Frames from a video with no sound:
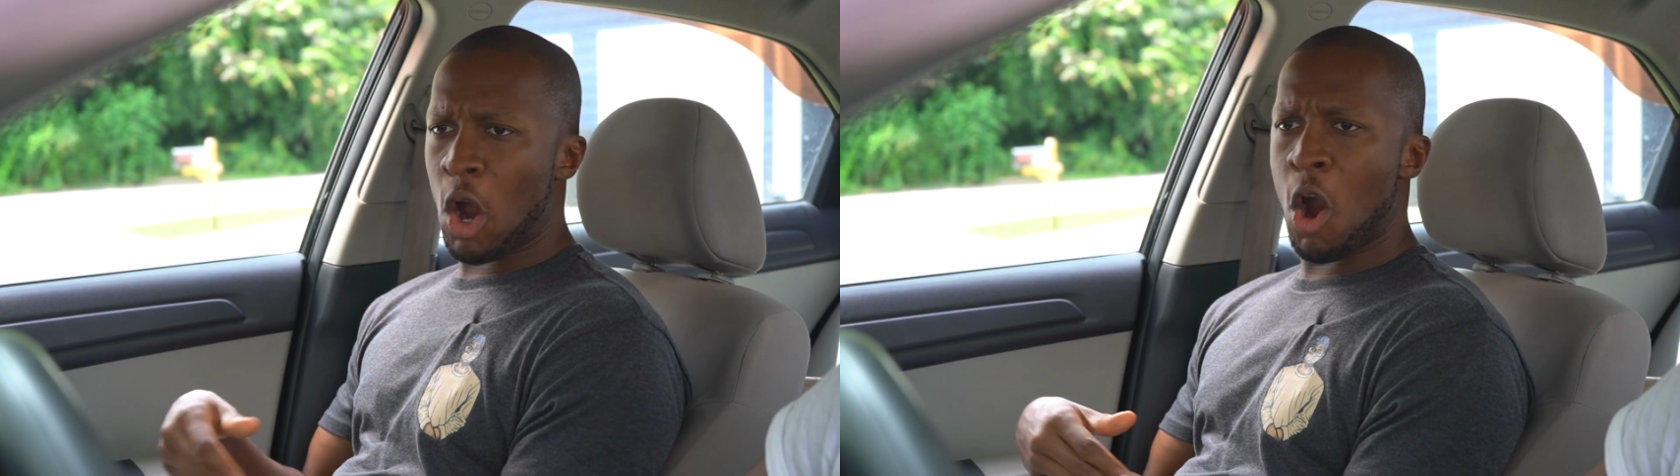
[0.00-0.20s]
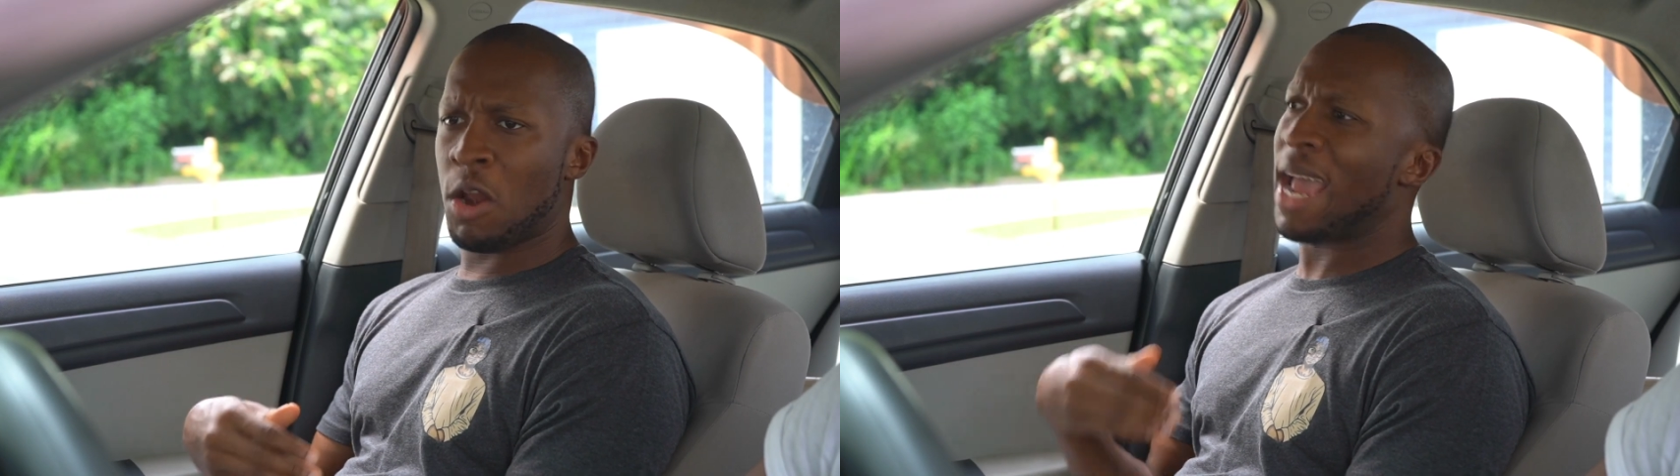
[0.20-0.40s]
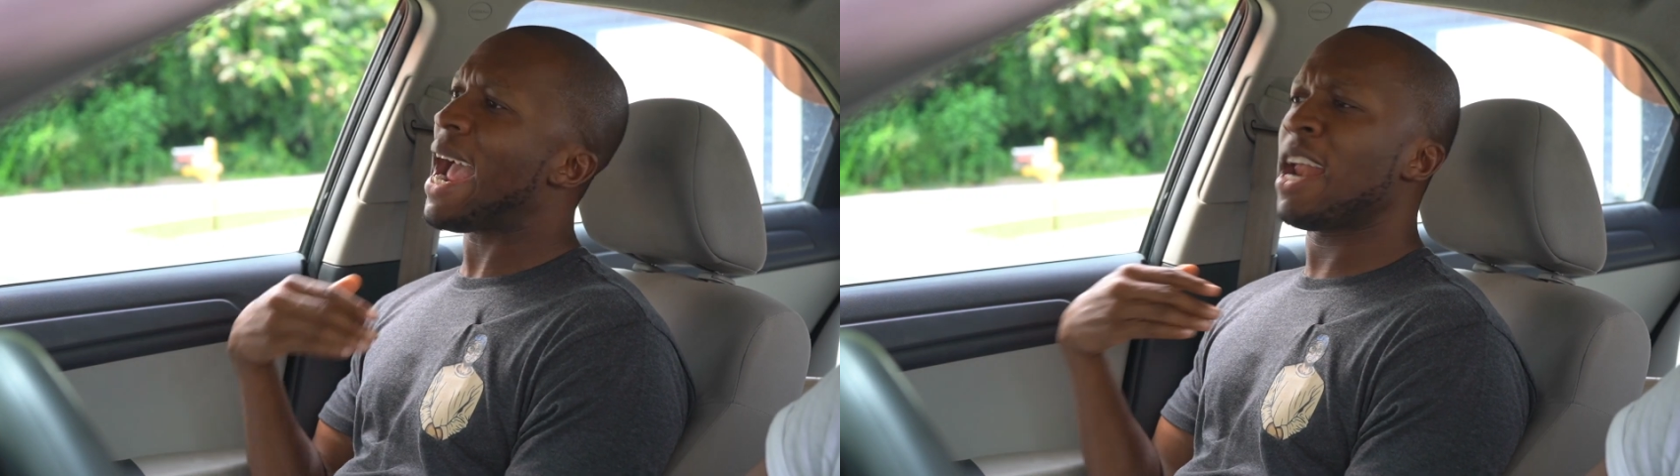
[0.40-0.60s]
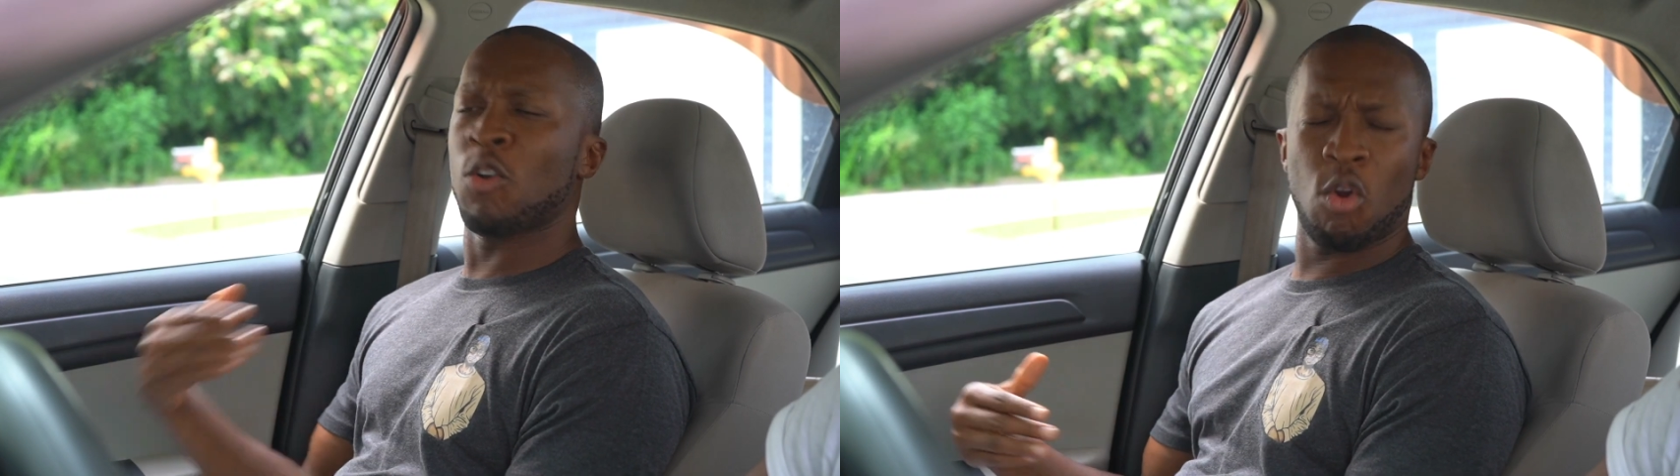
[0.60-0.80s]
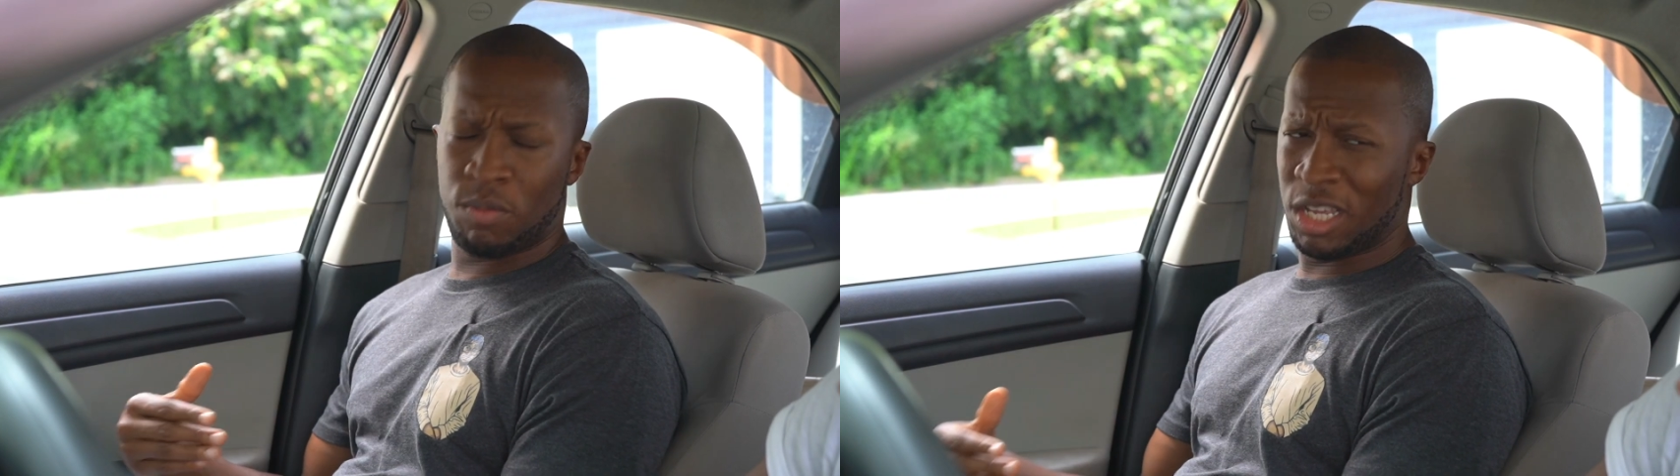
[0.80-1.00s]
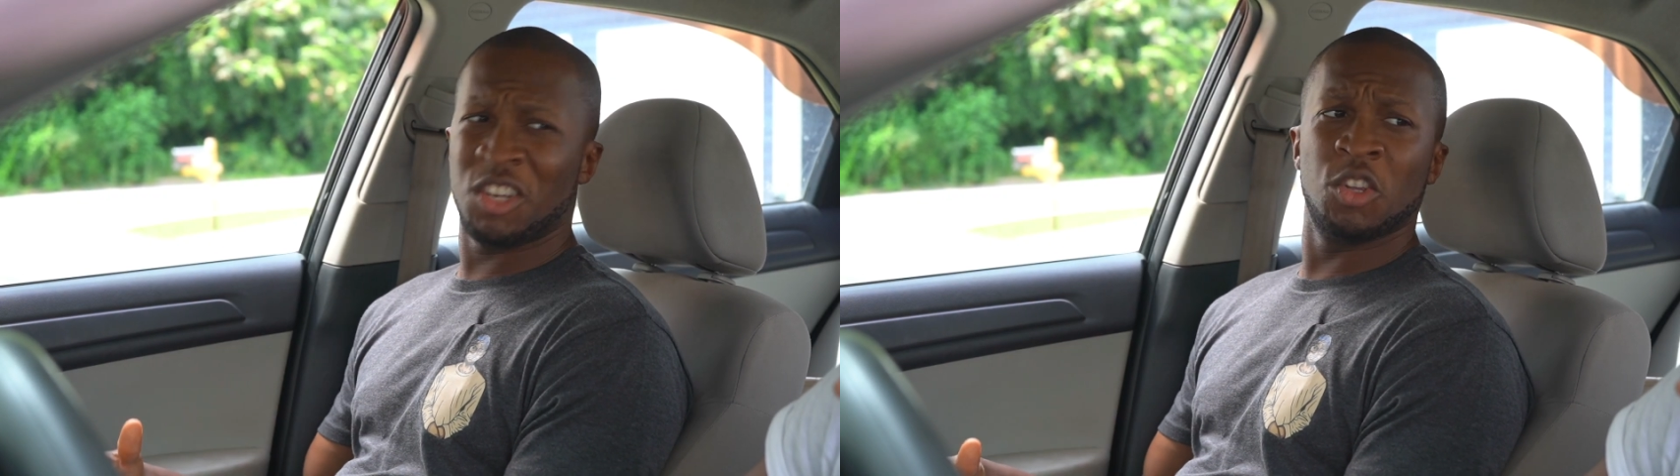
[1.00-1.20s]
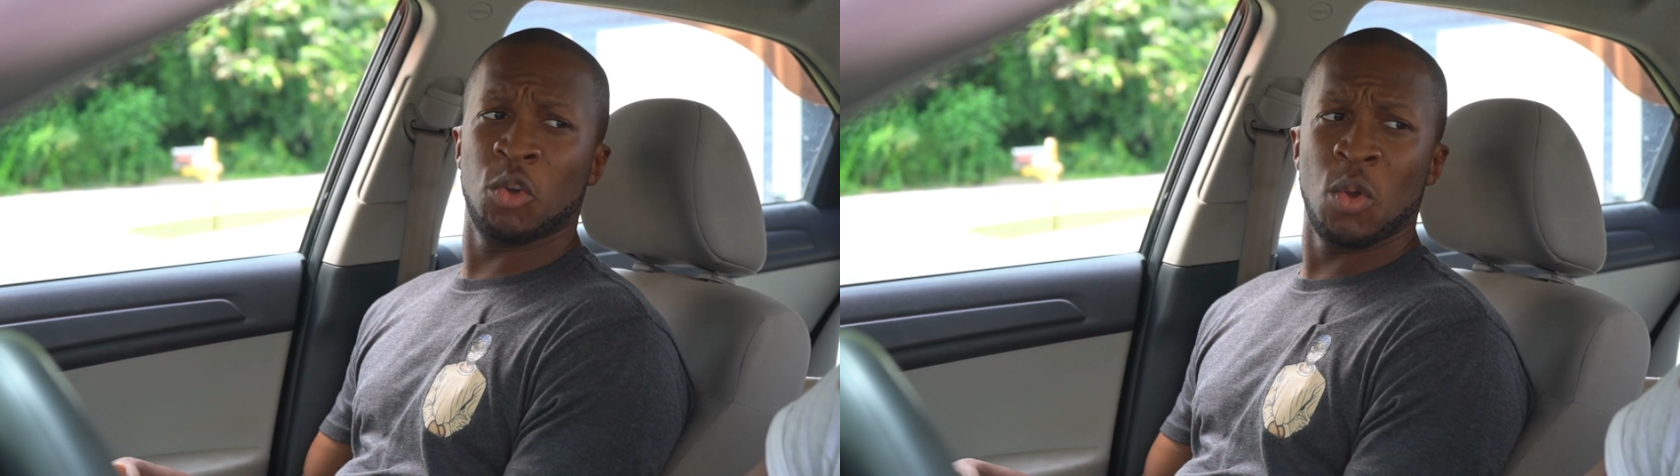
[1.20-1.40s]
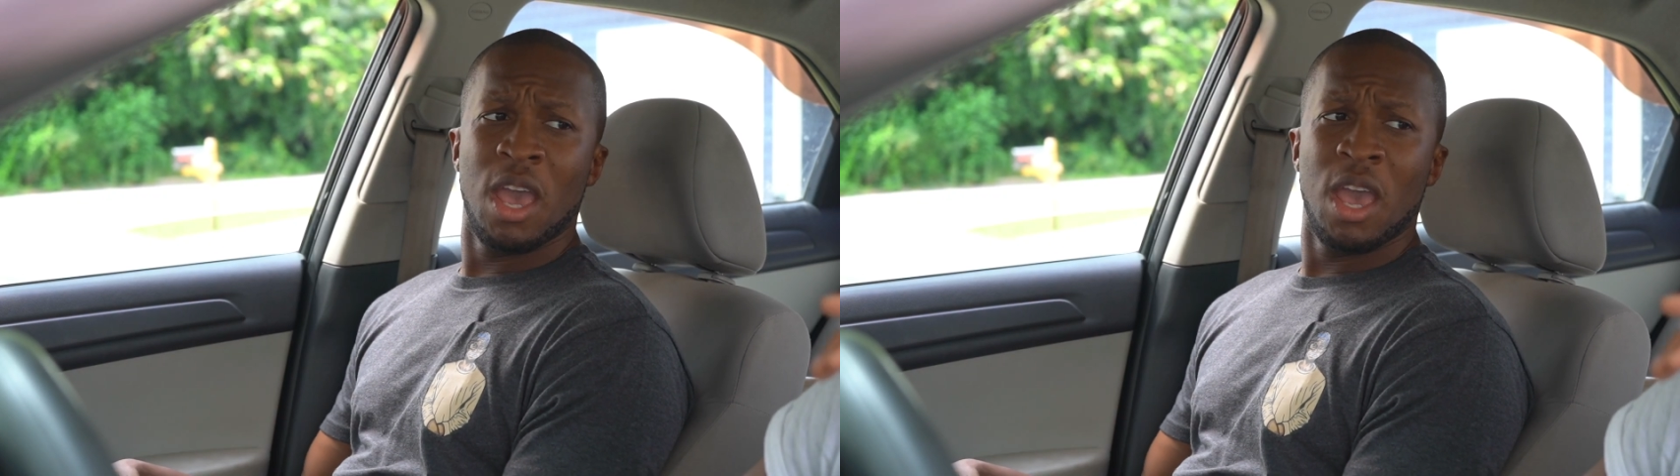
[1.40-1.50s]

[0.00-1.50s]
hard like I normally do.